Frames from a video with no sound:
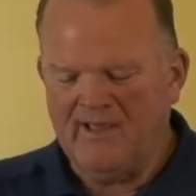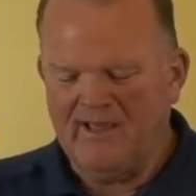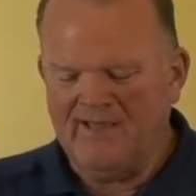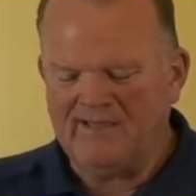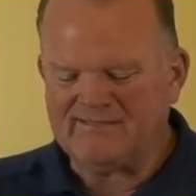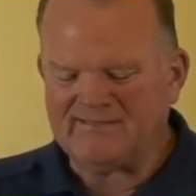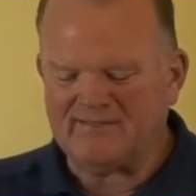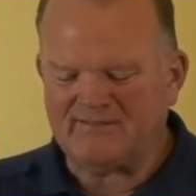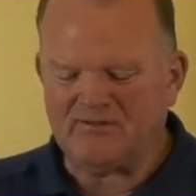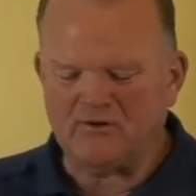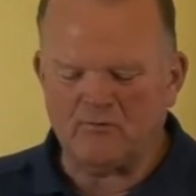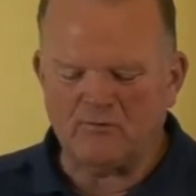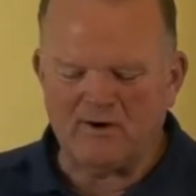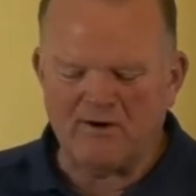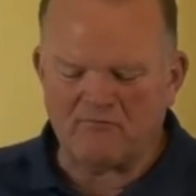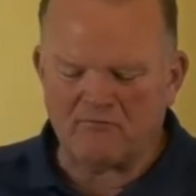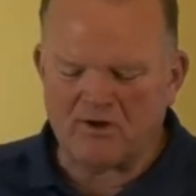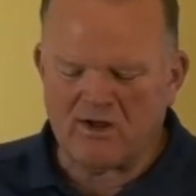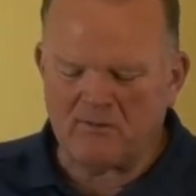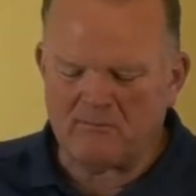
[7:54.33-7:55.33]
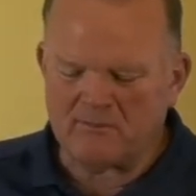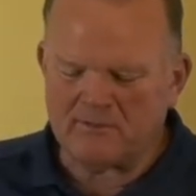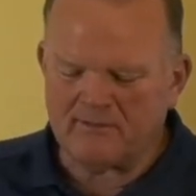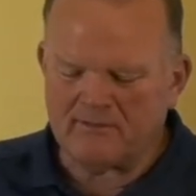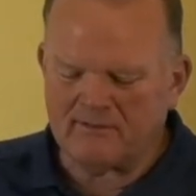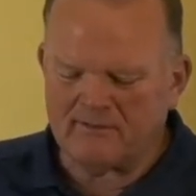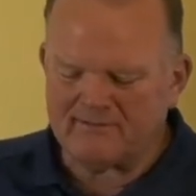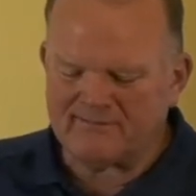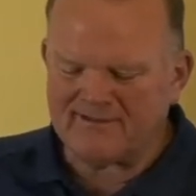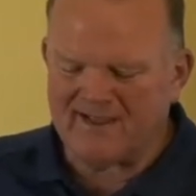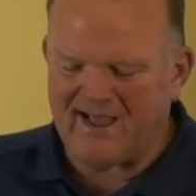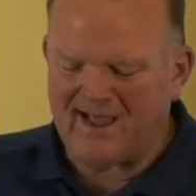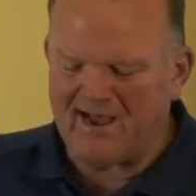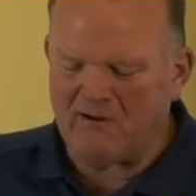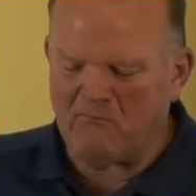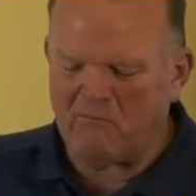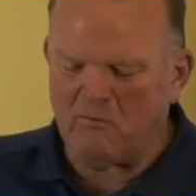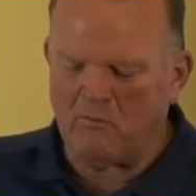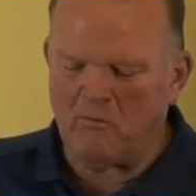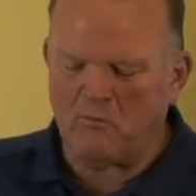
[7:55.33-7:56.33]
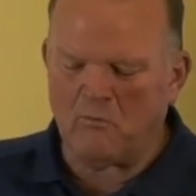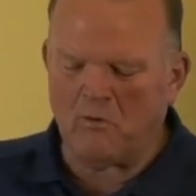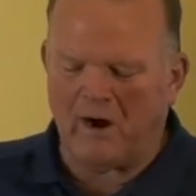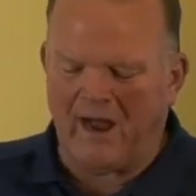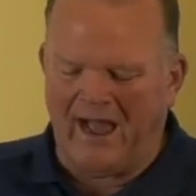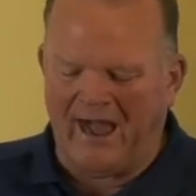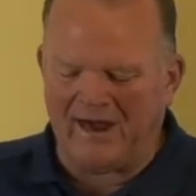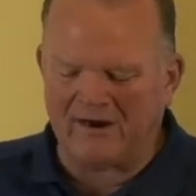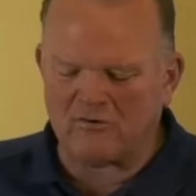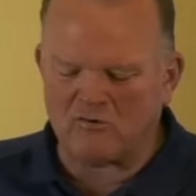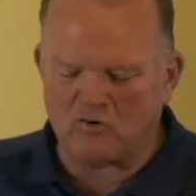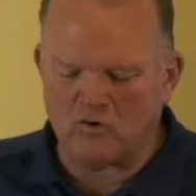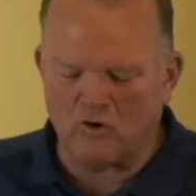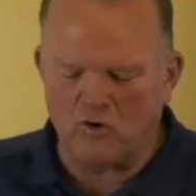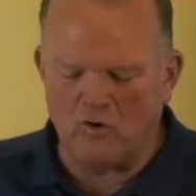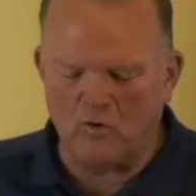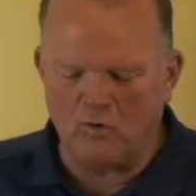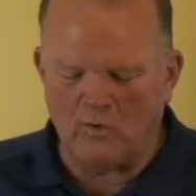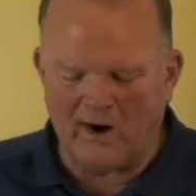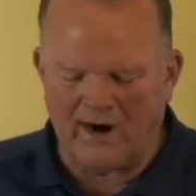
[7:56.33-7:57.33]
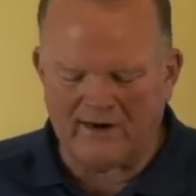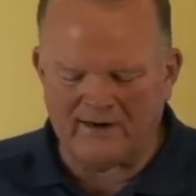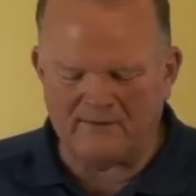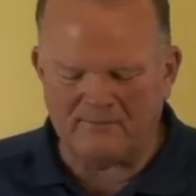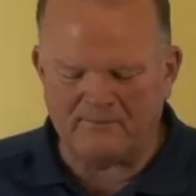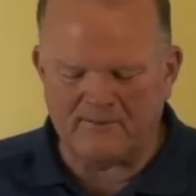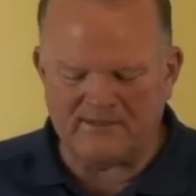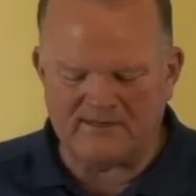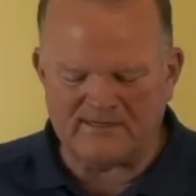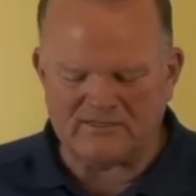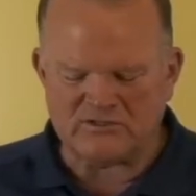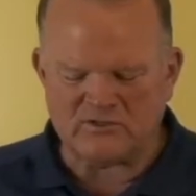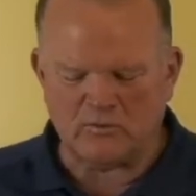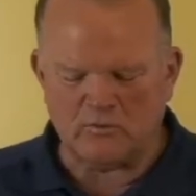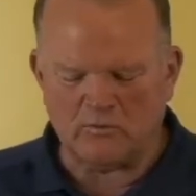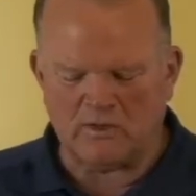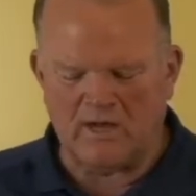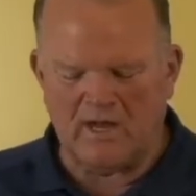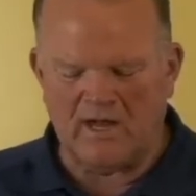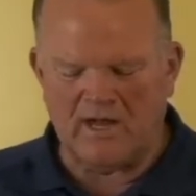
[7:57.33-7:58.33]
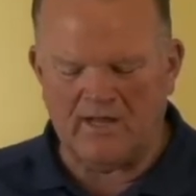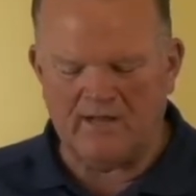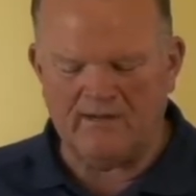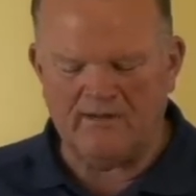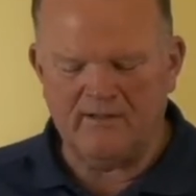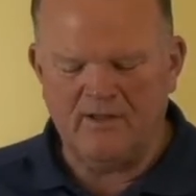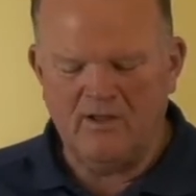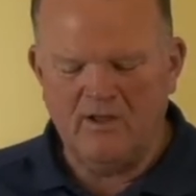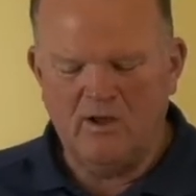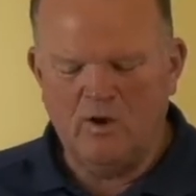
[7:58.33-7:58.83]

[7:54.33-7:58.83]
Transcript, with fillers: He said, There'll never come a time when we will outgrow our dependence on God.